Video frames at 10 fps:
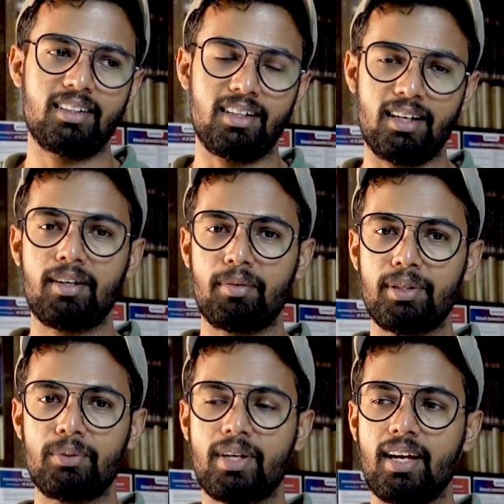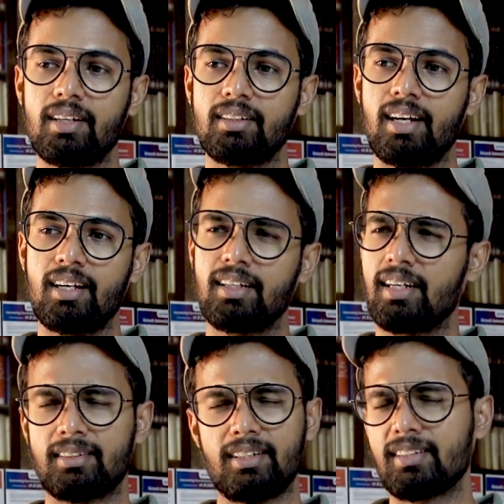You can
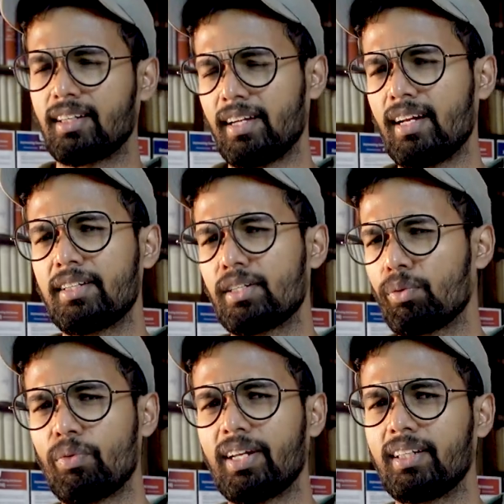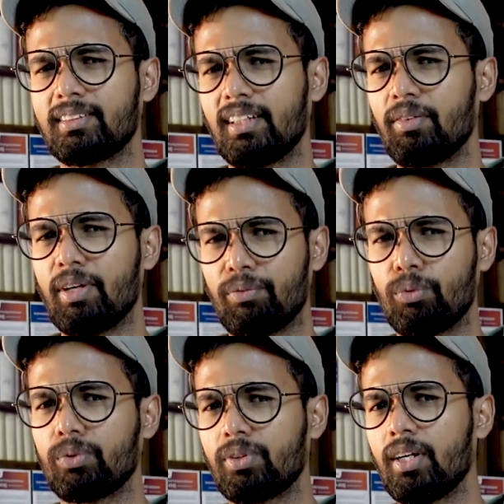attend the real interview very easily if you